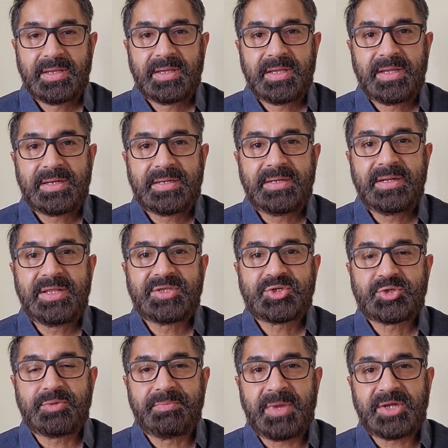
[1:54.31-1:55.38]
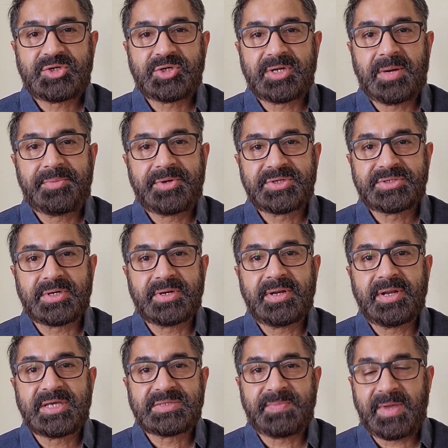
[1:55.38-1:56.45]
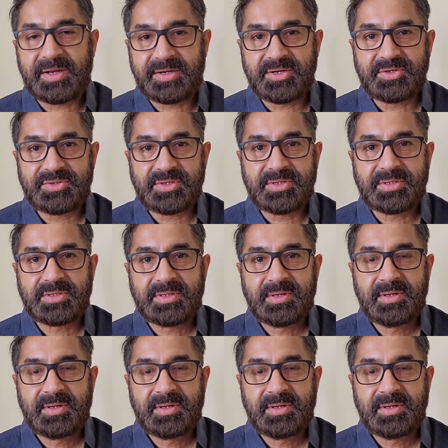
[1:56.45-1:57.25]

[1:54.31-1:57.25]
it needs to measure up to certain expectations.